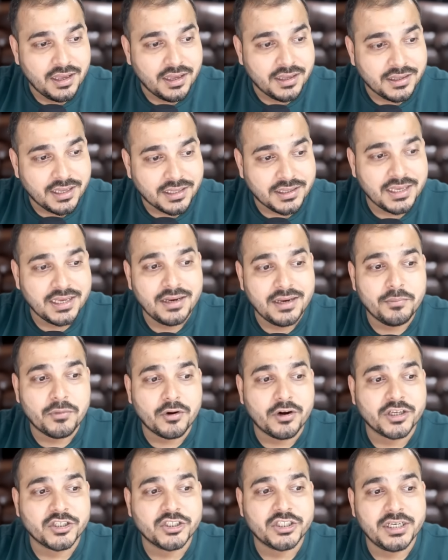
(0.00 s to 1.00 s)
nothing in
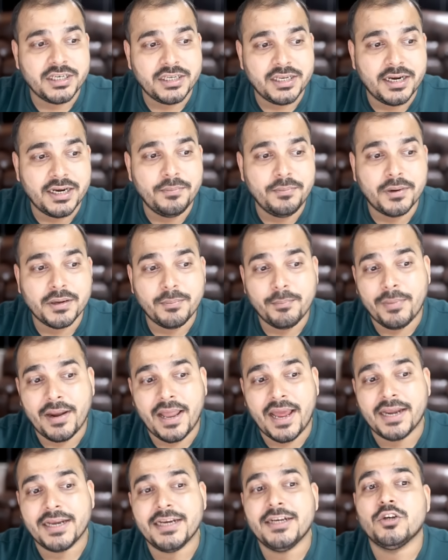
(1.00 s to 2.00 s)
production yet but
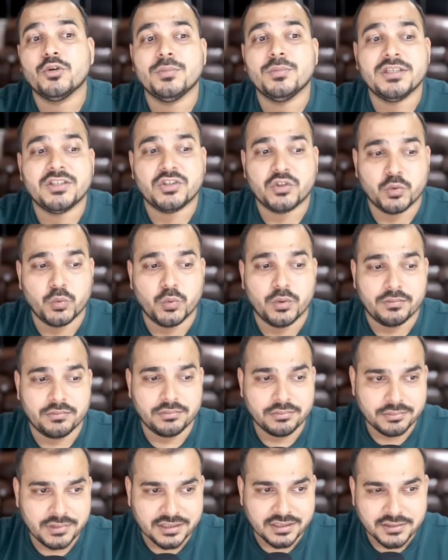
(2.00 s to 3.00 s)
planning to be soon
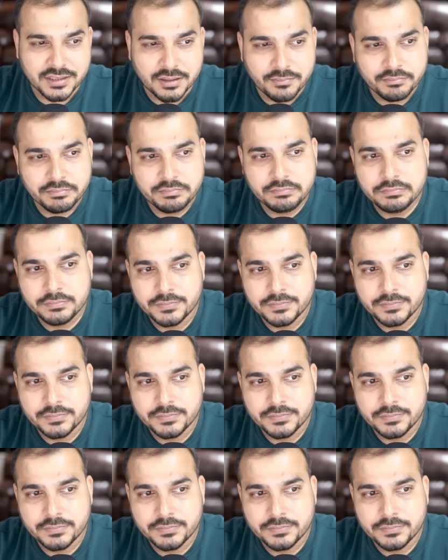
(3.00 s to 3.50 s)
there's some